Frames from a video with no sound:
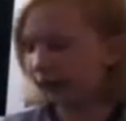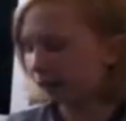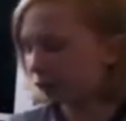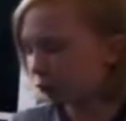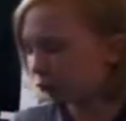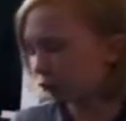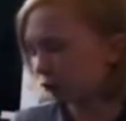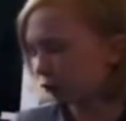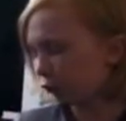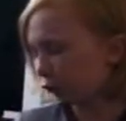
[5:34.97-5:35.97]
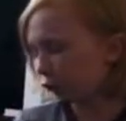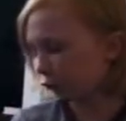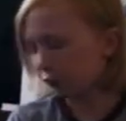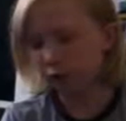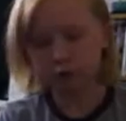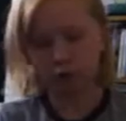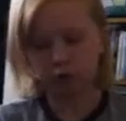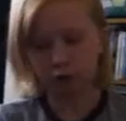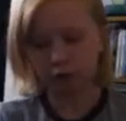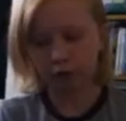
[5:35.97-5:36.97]
ankle socks, not the trainer
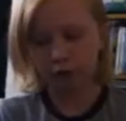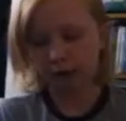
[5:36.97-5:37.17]
socks.